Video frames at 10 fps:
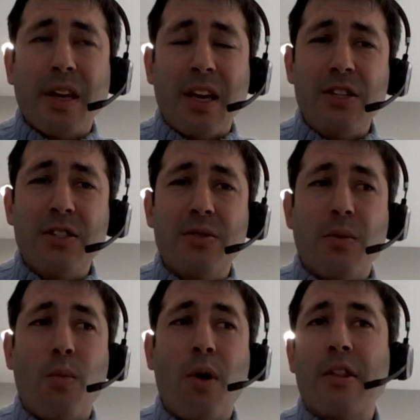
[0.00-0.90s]
is
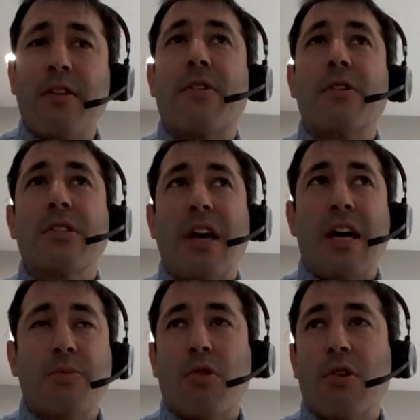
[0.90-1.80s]
one of the first
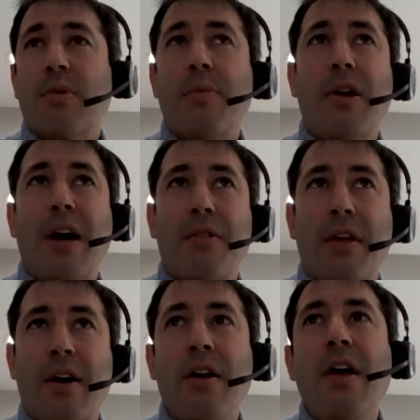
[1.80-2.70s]
dashboards we put out
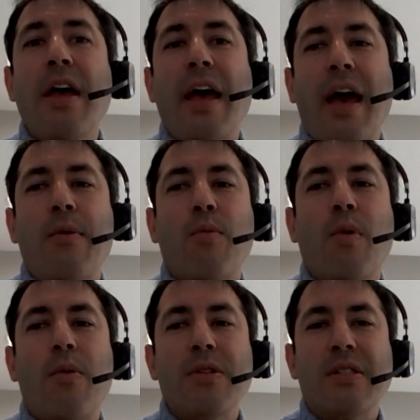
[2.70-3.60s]
there. And
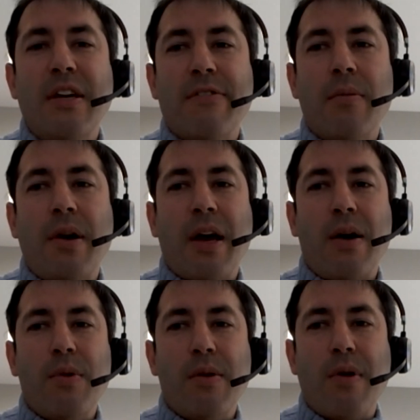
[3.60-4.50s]
what was different about
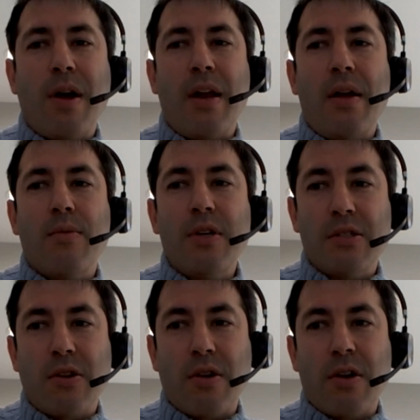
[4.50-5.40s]
how we
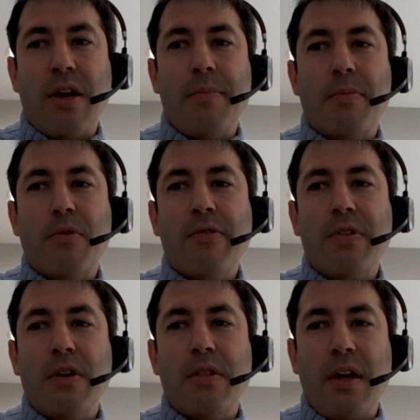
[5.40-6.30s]
started up at
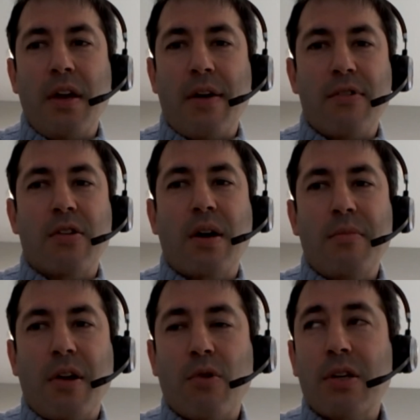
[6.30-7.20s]
Brookfield than every other
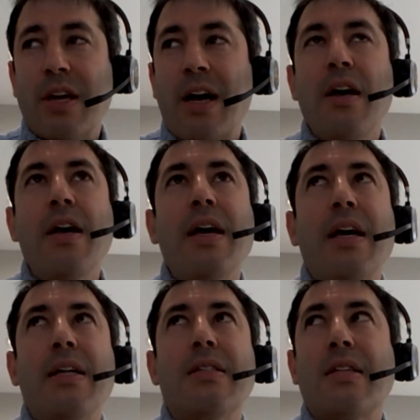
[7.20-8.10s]
company I've worked at,
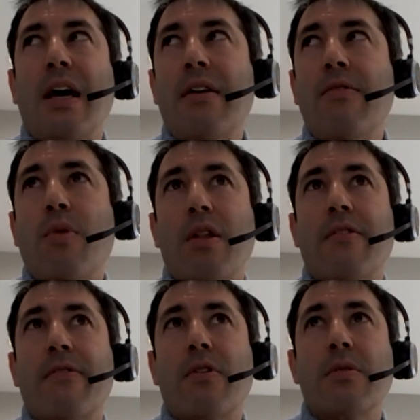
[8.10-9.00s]
instead of one of the
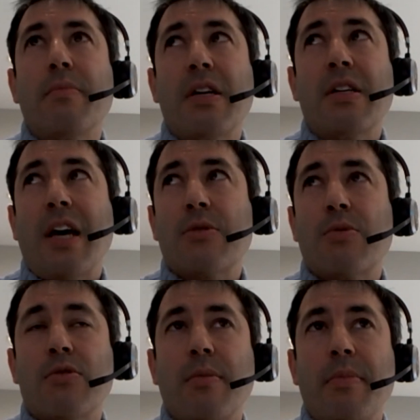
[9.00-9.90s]
first big
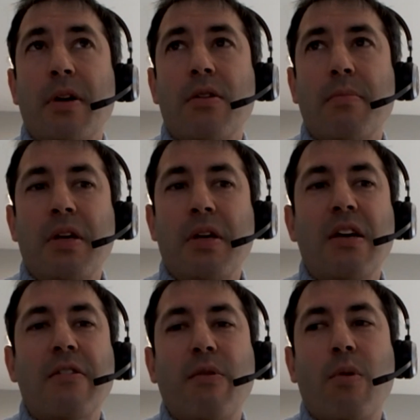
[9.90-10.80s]
dashboards we built
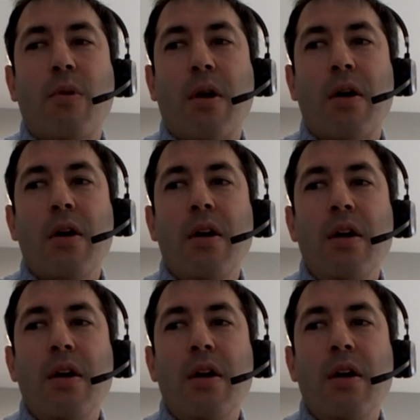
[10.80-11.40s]
being for